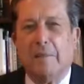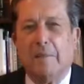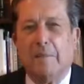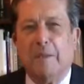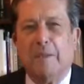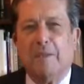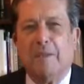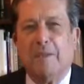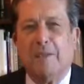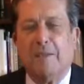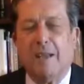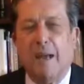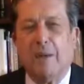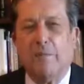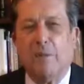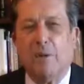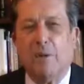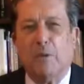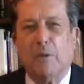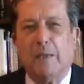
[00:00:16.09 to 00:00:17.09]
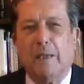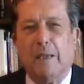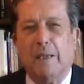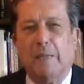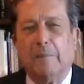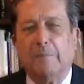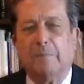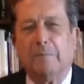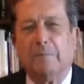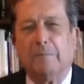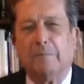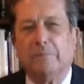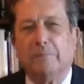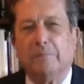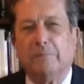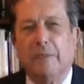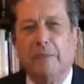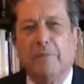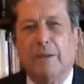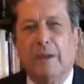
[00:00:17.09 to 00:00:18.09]
Mr. Jean Mortier,
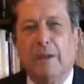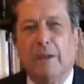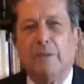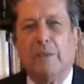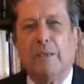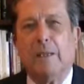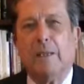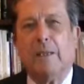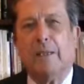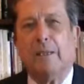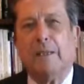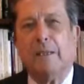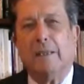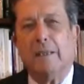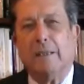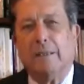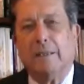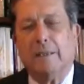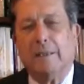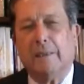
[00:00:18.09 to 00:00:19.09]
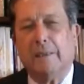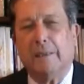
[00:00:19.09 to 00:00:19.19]
the founder and